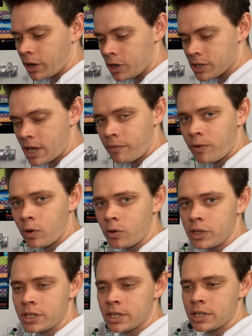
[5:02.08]
to use that focal
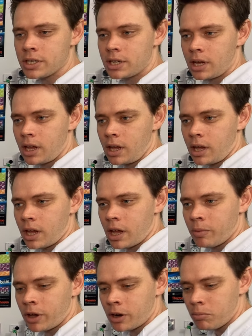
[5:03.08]
distance, and
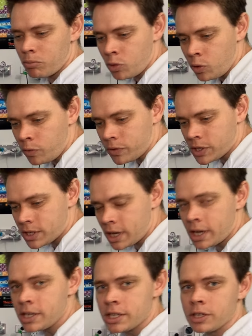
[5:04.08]
we're going to move the
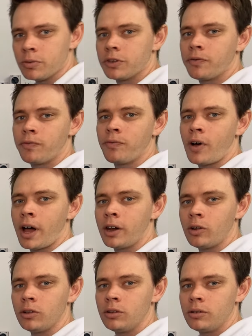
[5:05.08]
stage into its
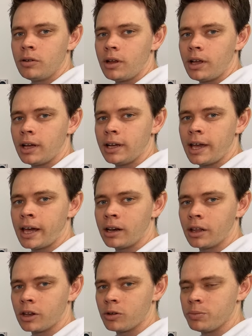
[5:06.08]
final
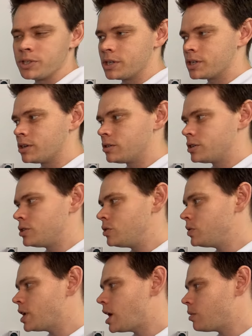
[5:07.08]
analytical position. To
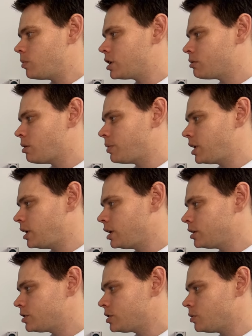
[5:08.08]
do that, we come up
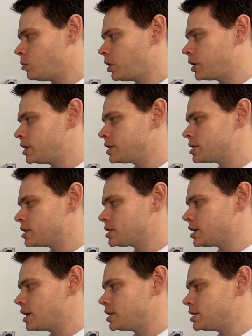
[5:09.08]
here to the working distance
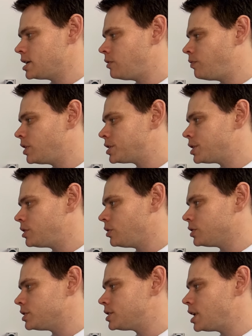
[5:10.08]
and Z function
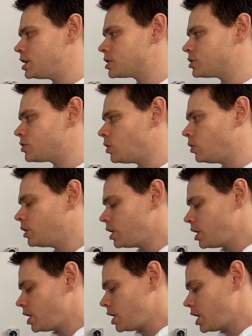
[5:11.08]
on the stage control,
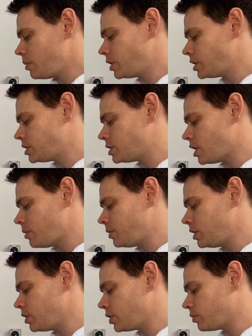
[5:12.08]
and we're going to type
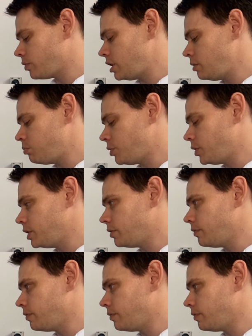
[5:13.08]
in 3.5.